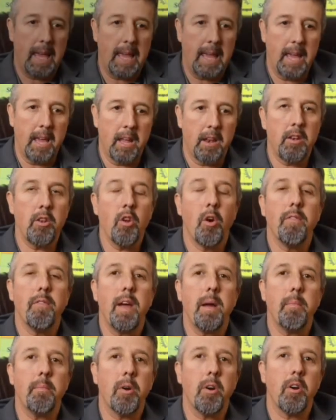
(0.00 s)
In
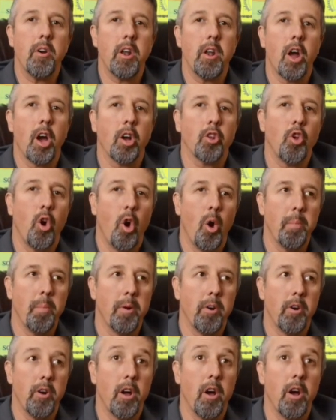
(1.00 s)
November and
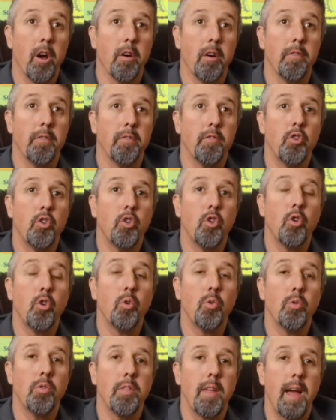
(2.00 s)
October of
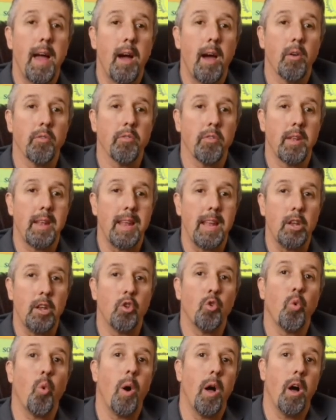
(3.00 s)

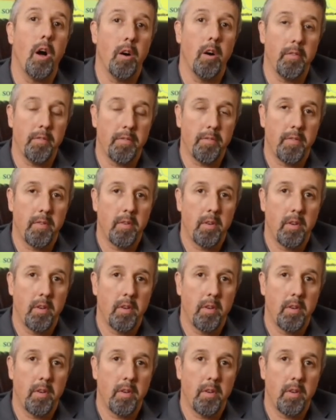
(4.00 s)
2012,